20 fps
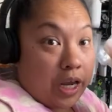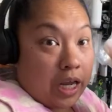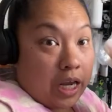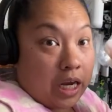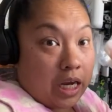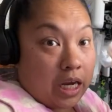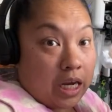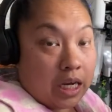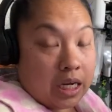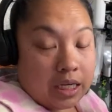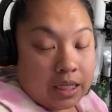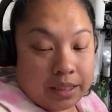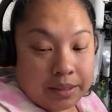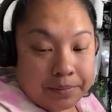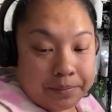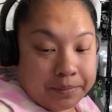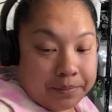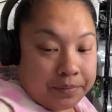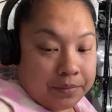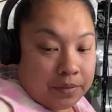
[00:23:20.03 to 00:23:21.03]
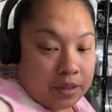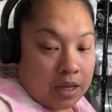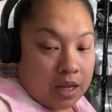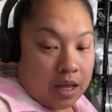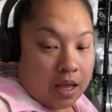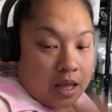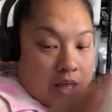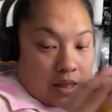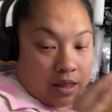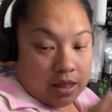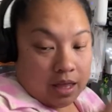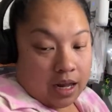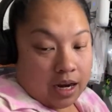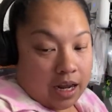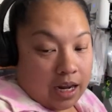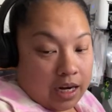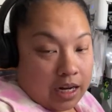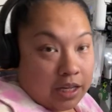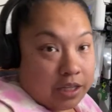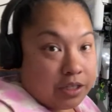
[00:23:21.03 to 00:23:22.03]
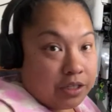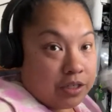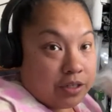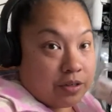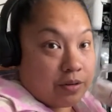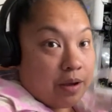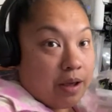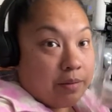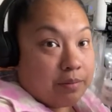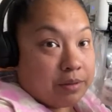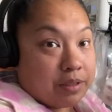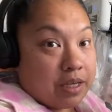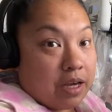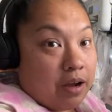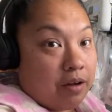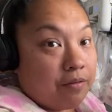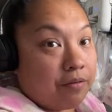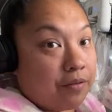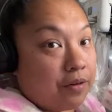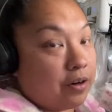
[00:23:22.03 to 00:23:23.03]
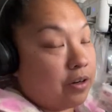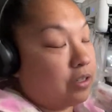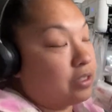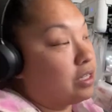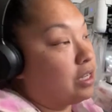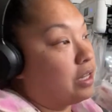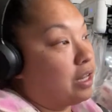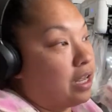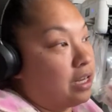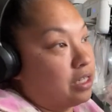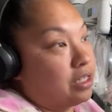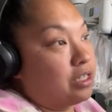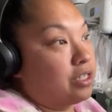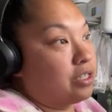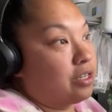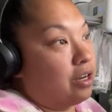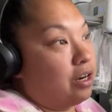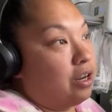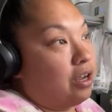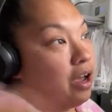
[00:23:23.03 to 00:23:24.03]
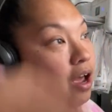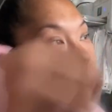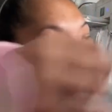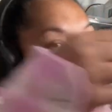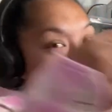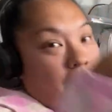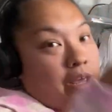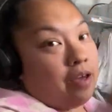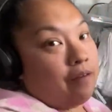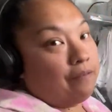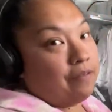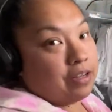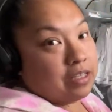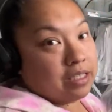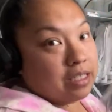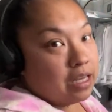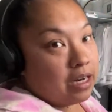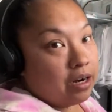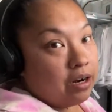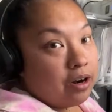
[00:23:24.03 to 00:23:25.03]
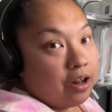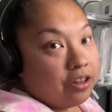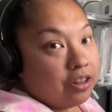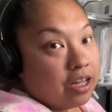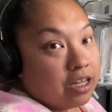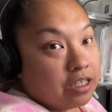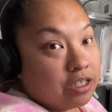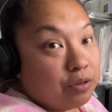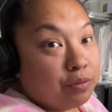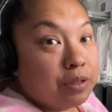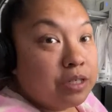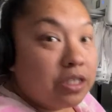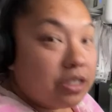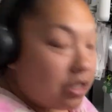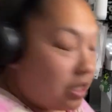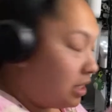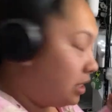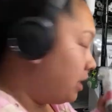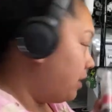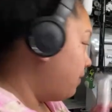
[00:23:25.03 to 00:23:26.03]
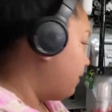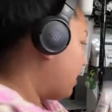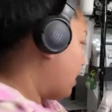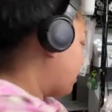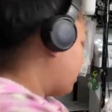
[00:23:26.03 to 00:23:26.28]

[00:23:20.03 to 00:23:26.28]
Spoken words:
ink that I need to empty out first, and I'm gonna get fixated on that. So we're just gonna leave